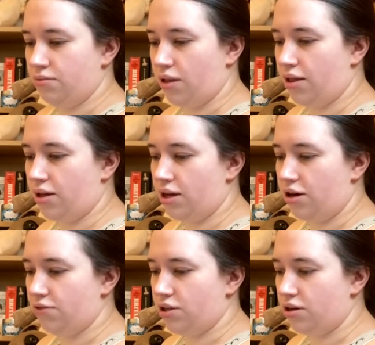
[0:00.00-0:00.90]
Lillian
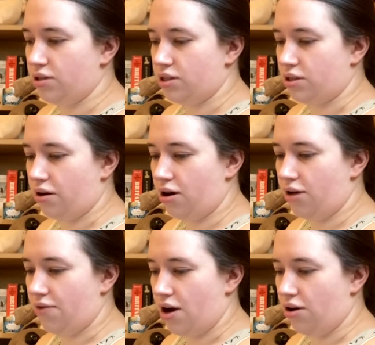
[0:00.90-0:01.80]
Hale returns as the
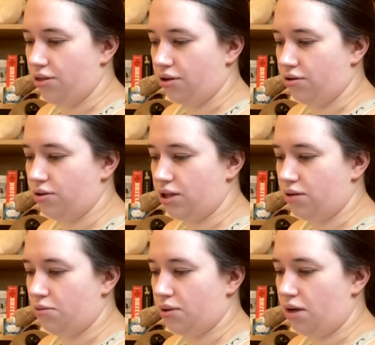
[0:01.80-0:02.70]
heart of Earth, and
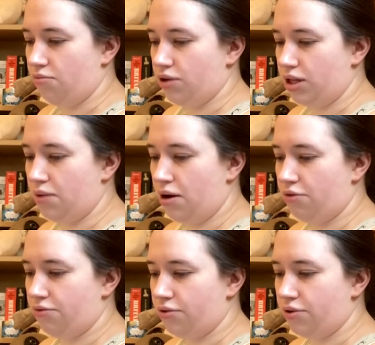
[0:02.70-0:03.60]
Cornelia will become really
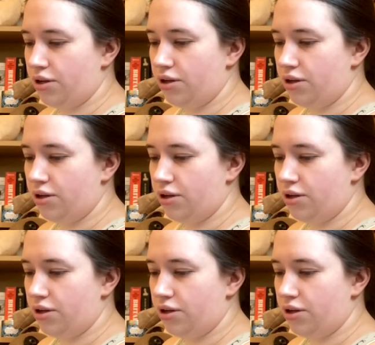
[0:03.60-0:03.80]
powerful.